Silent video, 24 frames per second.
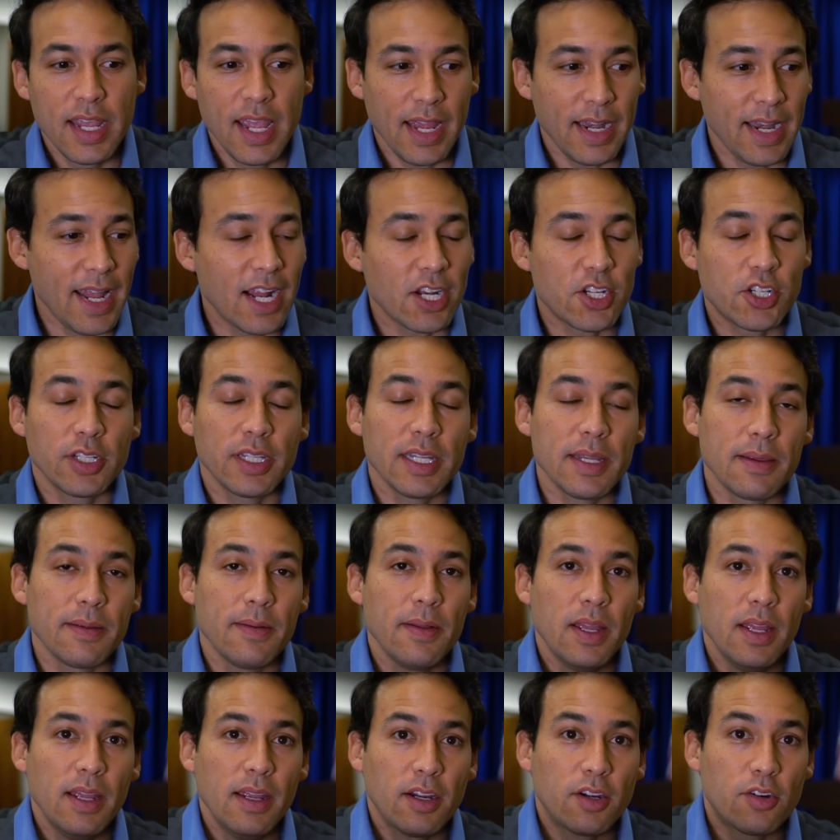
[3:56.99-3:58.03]
and
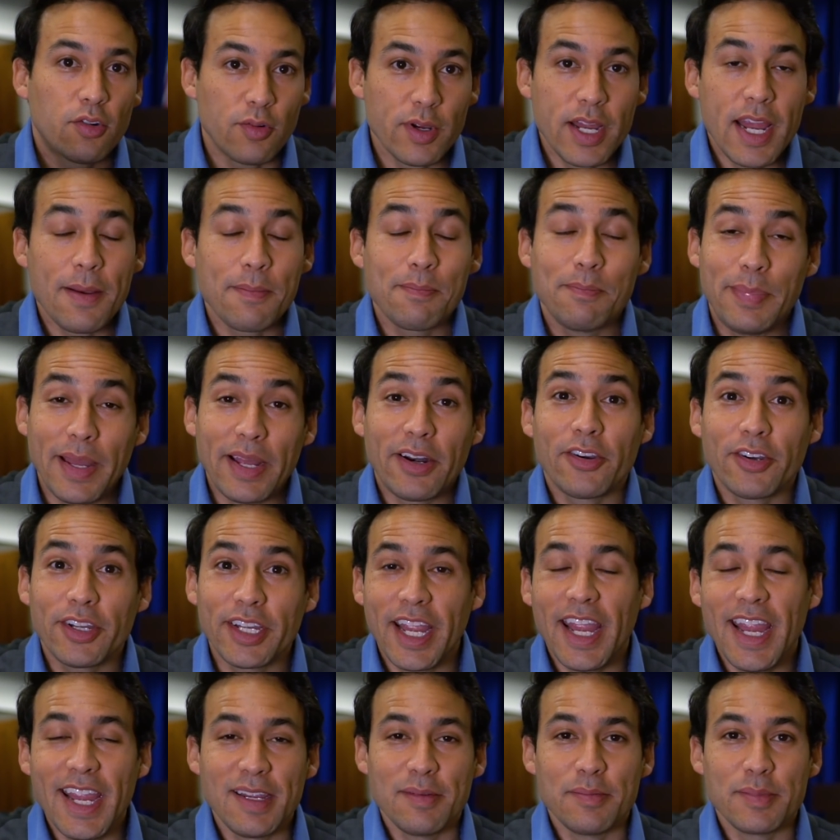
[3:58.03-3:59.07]
actually create better
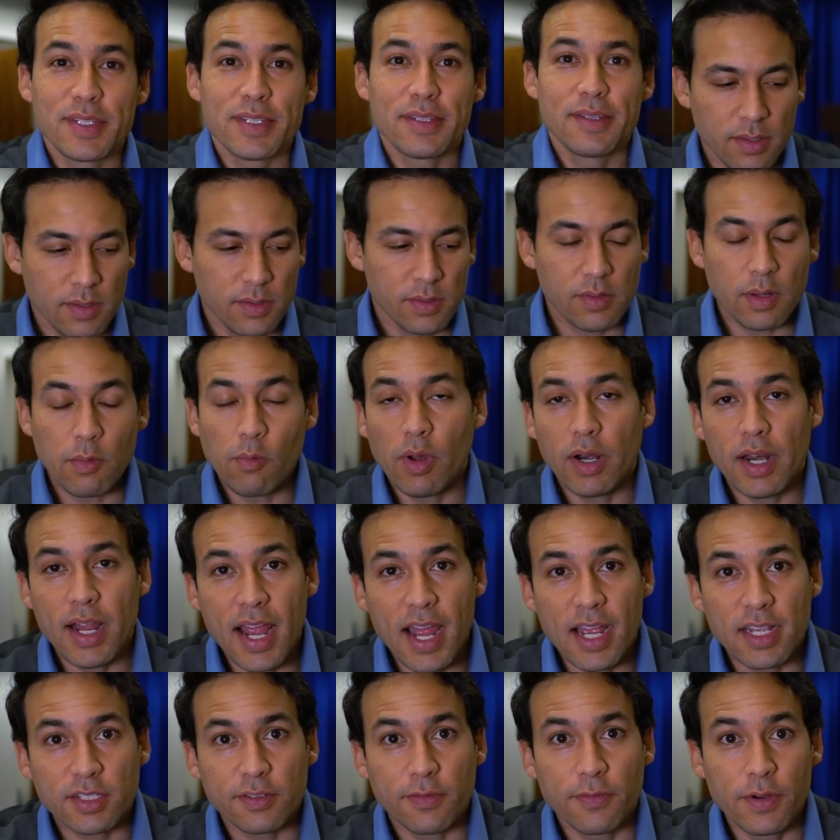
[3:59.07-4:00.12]
games. So I want to
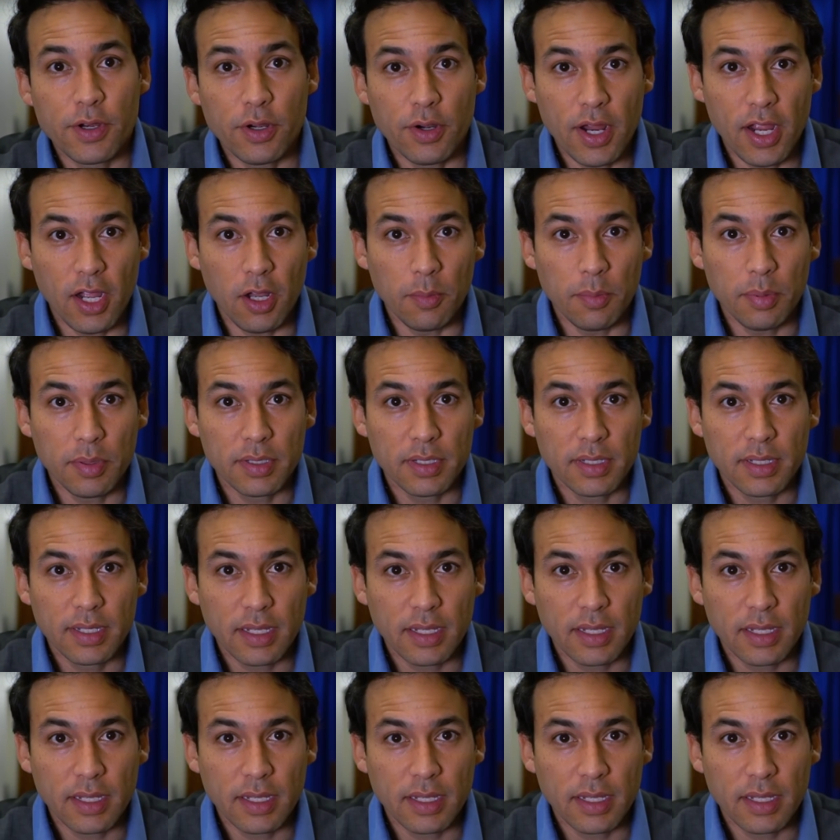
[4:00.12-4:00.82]
ask for your help.